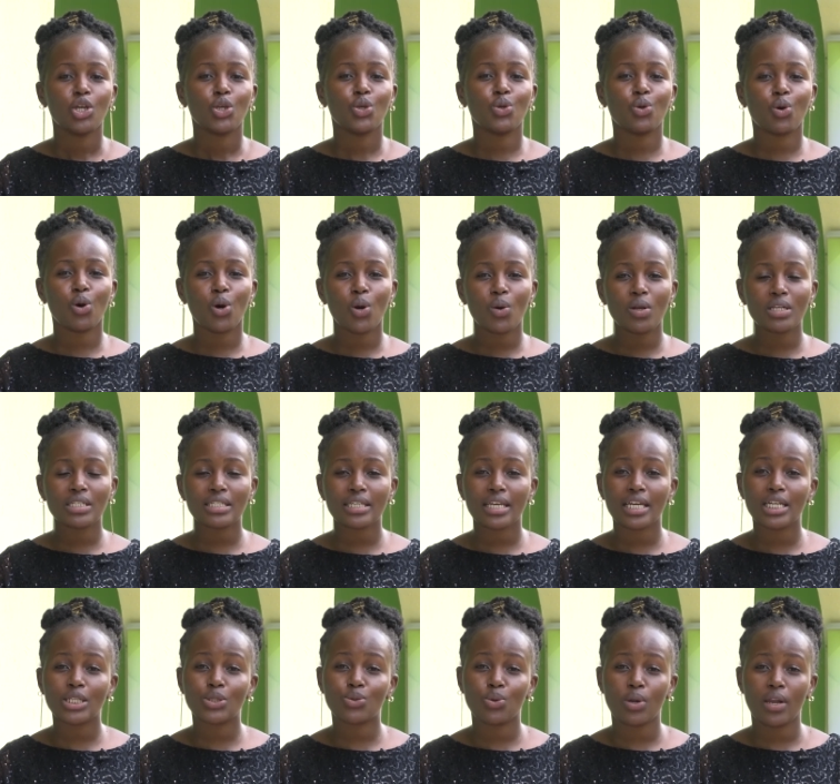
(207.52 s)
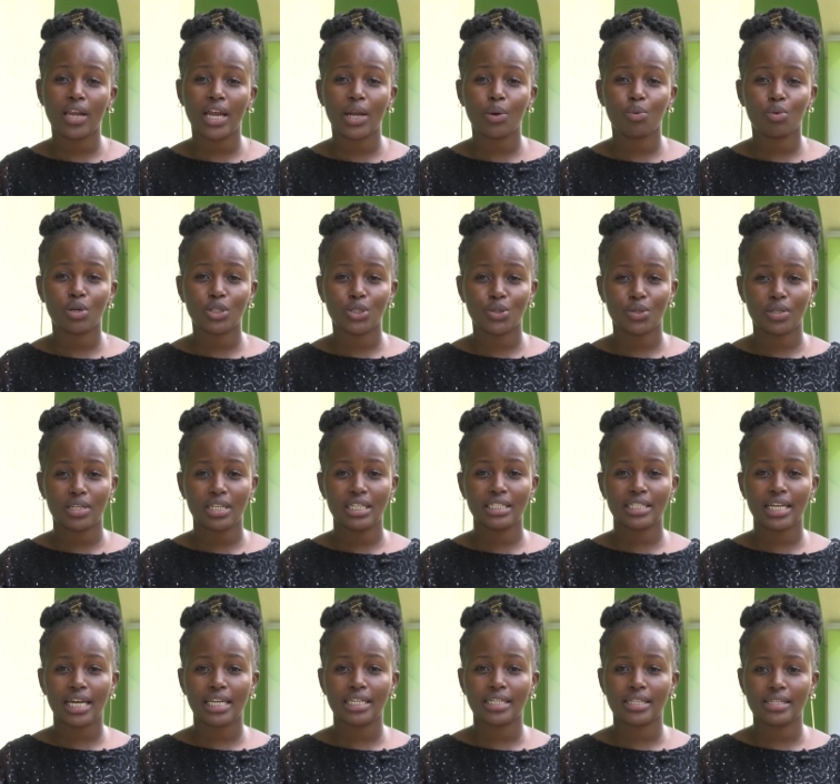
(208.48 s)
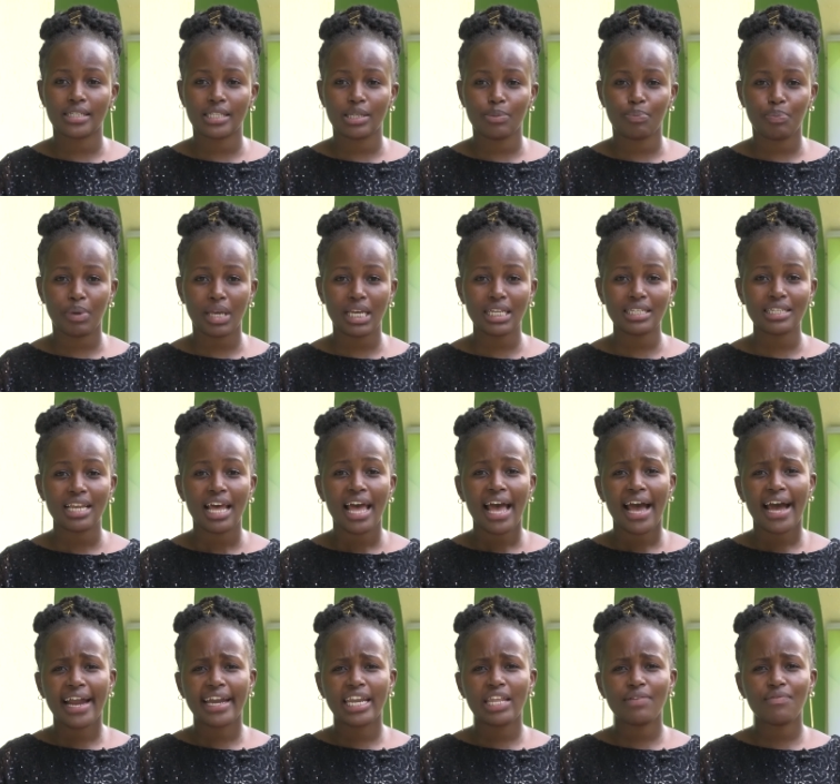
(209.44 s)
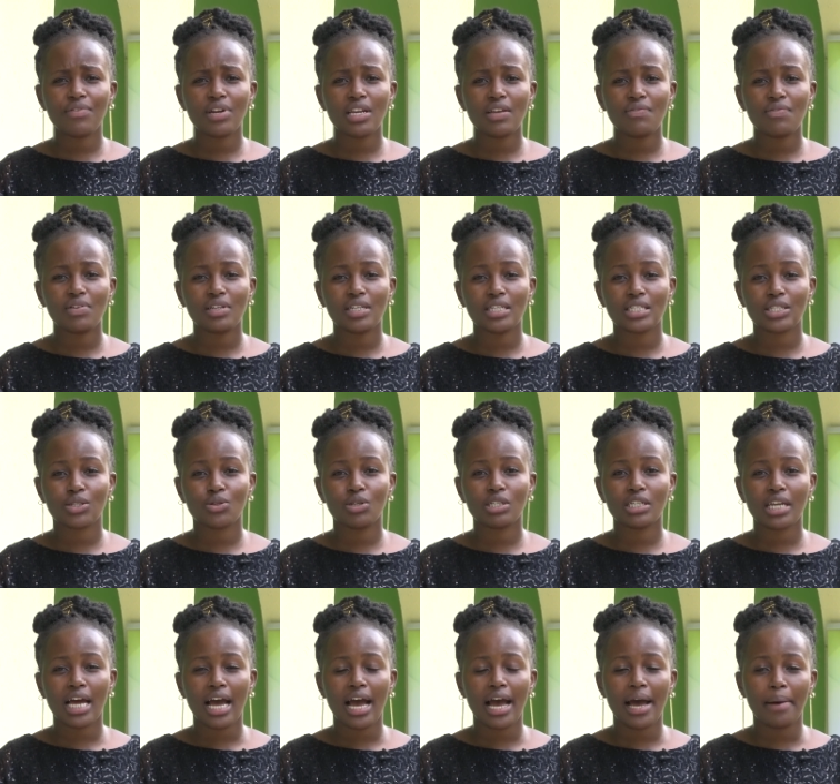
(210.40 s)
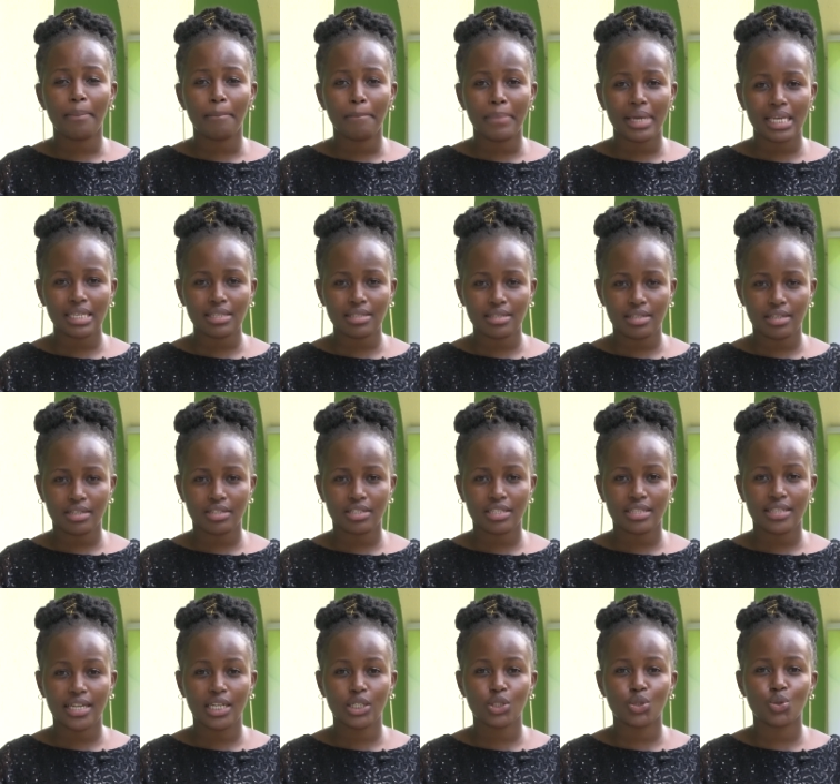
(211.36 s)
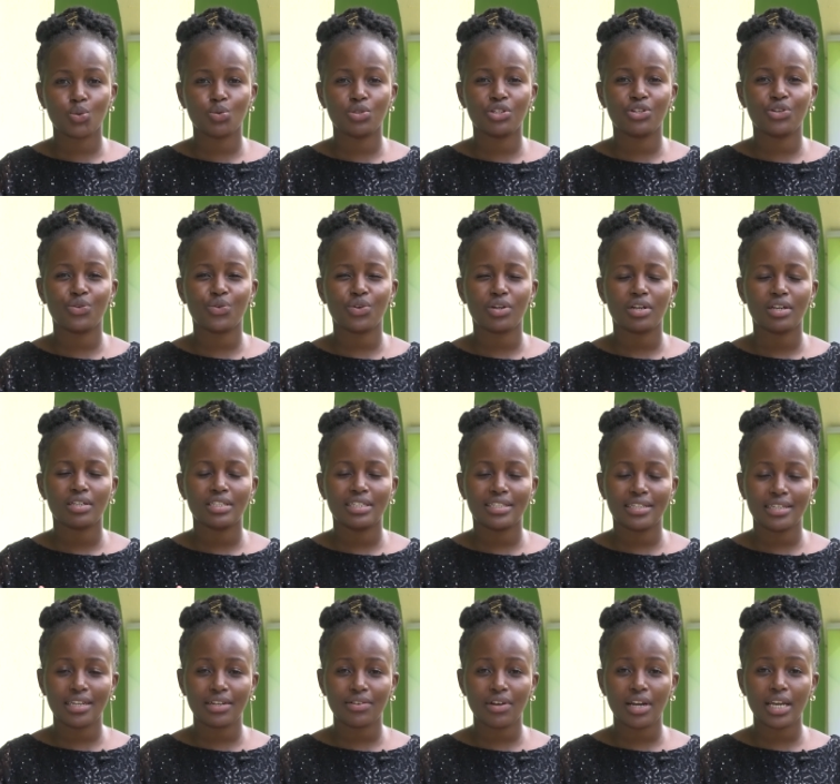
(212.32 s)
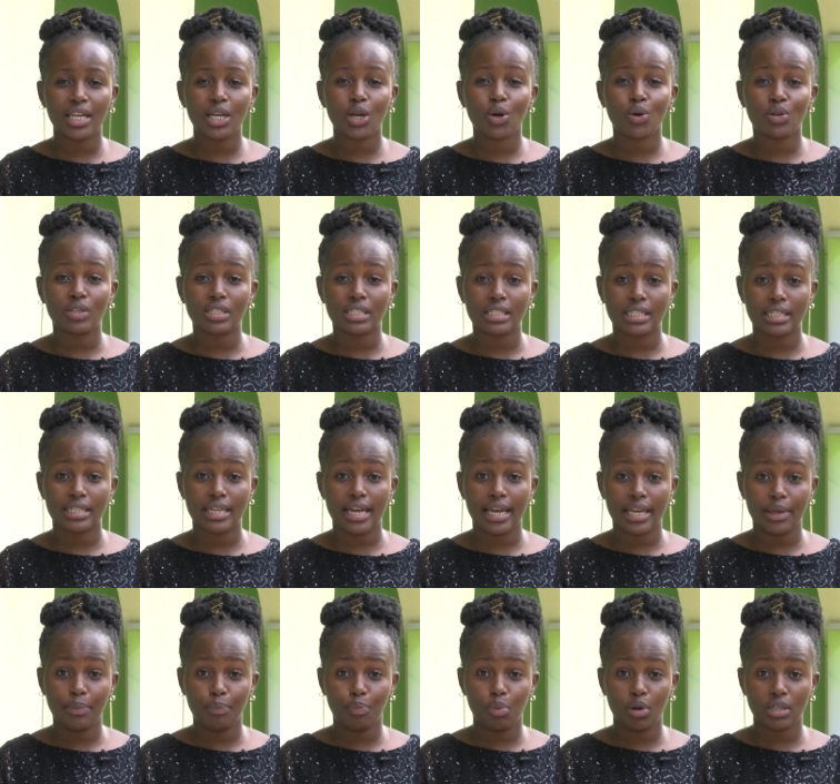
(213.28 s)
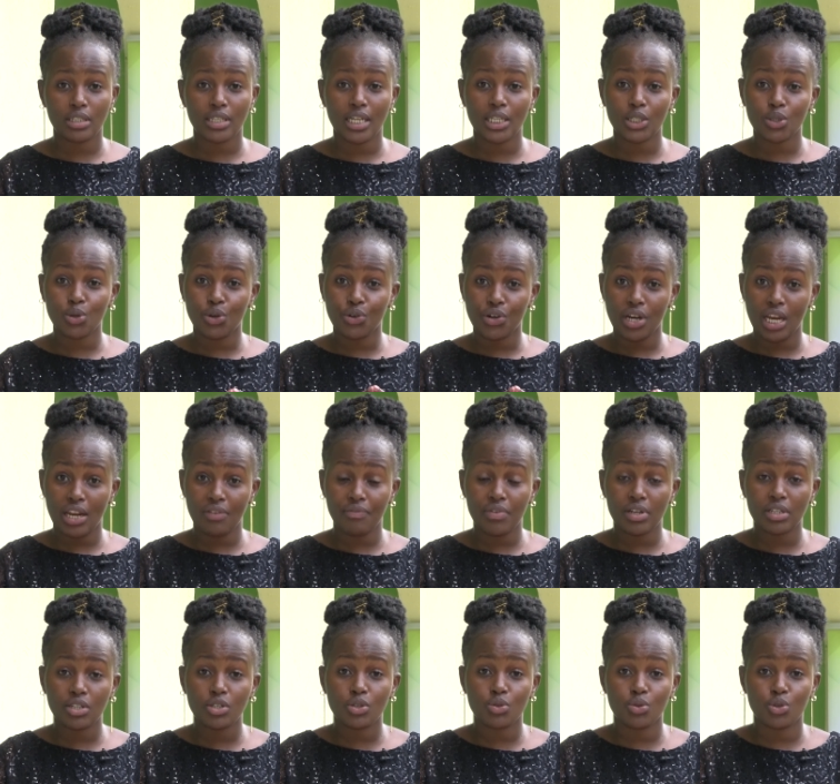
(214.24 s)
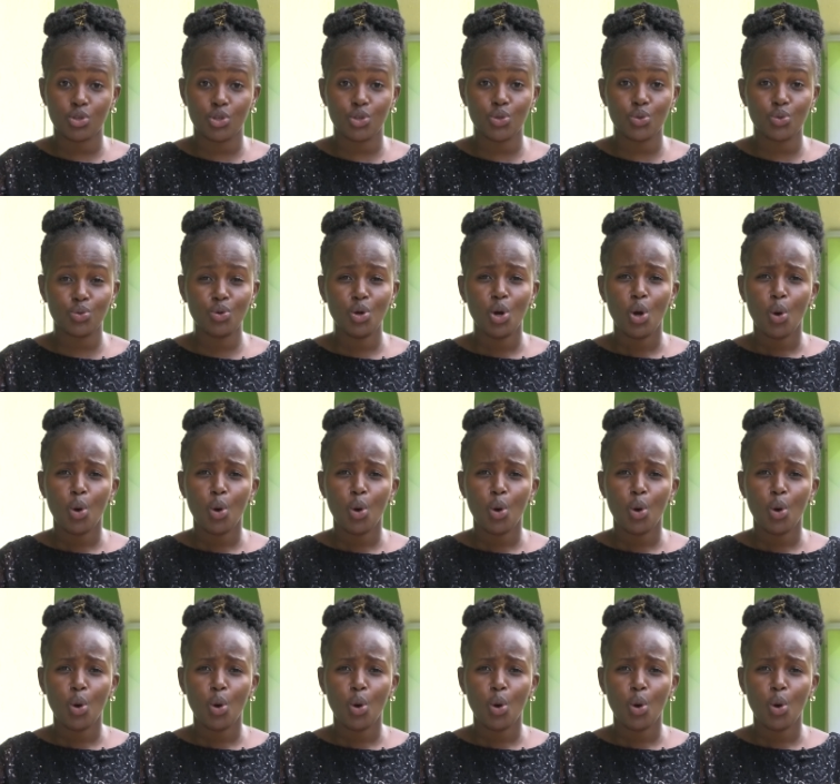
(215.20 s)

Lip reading: you always get to learn what you didn't anticipate, and even if it is not a message that you generally consider important or relevant to you,